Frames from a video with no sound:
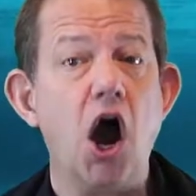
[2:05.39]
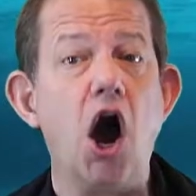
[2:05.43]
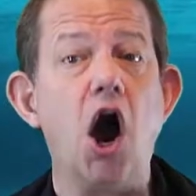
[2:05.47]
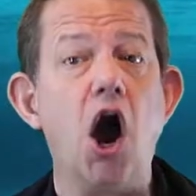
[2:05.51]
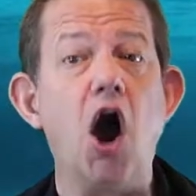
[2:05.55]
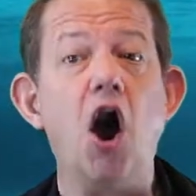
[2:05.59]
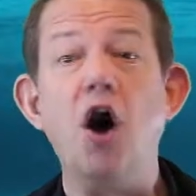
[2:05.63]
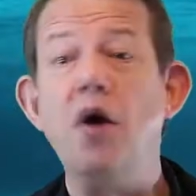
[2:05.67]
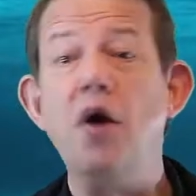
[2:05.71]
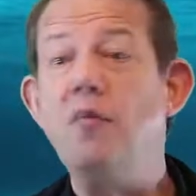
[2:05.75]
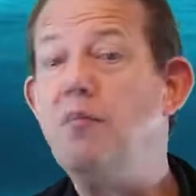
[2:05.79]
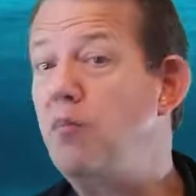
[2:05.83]

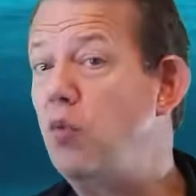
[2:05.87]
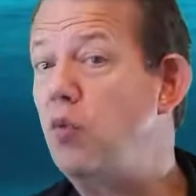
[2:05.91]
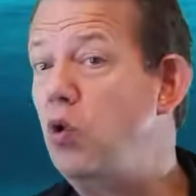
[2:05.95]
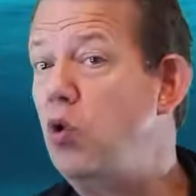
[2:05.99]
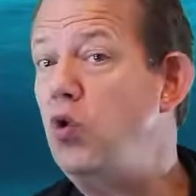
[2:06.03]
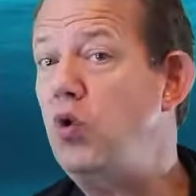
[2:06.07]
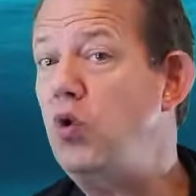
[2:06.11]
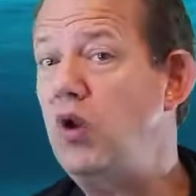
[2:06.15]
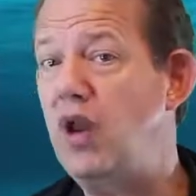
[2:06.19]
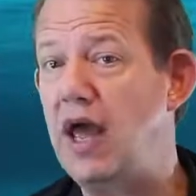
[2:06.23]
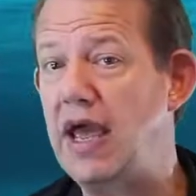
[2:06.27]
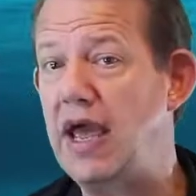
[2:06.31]
are
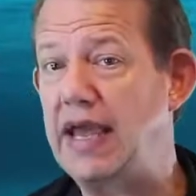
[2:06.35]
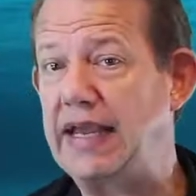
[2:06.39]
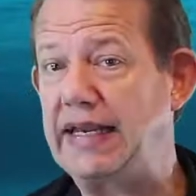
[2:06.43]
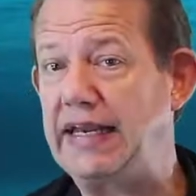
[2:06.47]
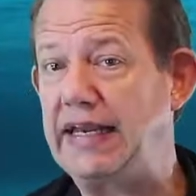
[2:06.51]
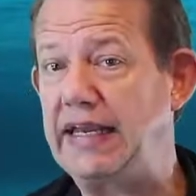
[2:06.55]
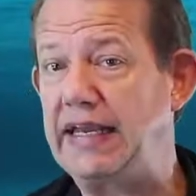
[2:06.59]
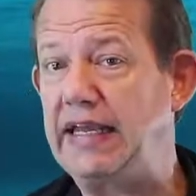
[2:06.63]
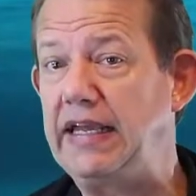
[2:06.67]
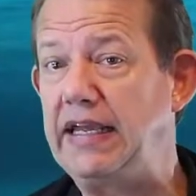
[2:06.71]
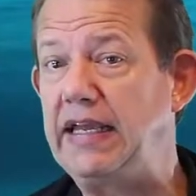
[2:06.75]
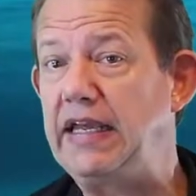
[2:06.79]
more
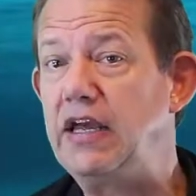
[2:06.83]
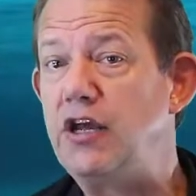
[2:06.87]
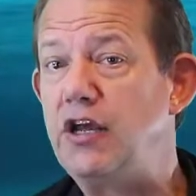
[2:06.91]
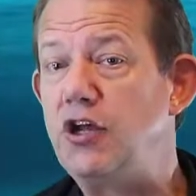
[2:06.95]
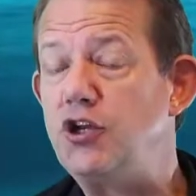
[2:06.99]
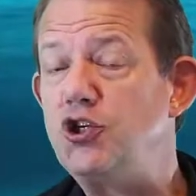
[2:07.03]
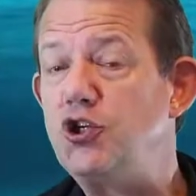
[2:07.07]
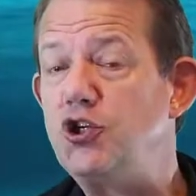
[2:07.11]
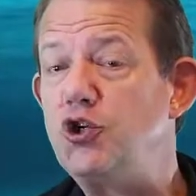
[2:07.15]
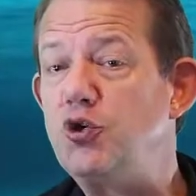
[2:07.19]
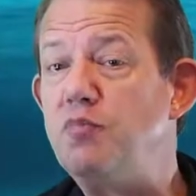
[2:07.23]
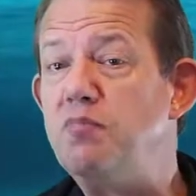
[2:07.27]
likely
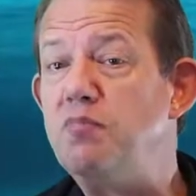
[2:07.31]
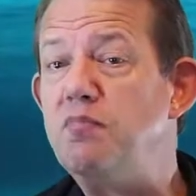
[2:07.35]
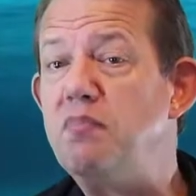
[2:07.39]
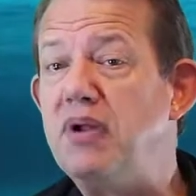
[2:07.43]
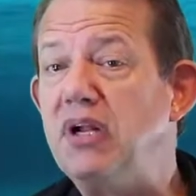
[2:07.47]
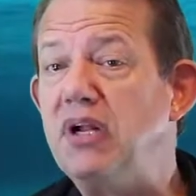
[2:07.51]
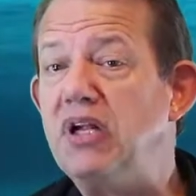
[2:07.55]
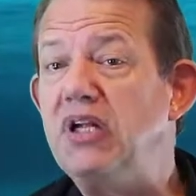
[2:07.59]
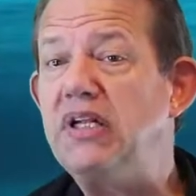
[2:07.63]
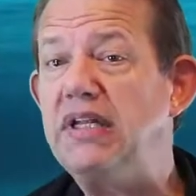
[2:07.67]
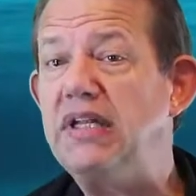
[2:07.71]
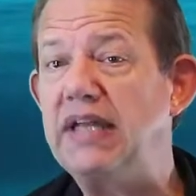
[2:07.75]
to
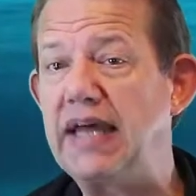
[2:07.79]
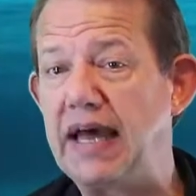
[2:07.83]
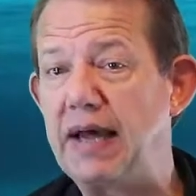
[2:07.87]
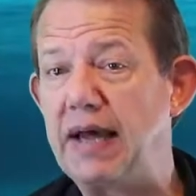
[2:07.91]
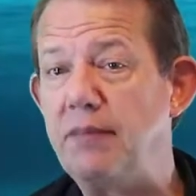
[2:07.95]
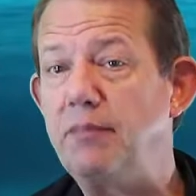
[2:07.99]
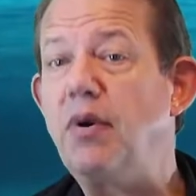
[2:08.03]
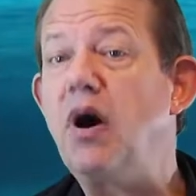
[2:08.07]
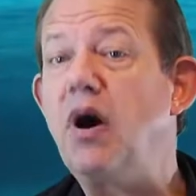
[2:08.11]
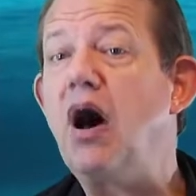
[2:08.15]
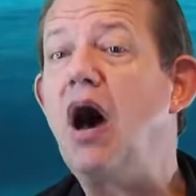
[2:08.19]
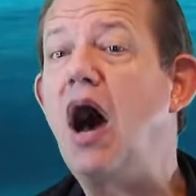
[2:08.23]
build
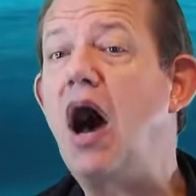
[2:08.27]
up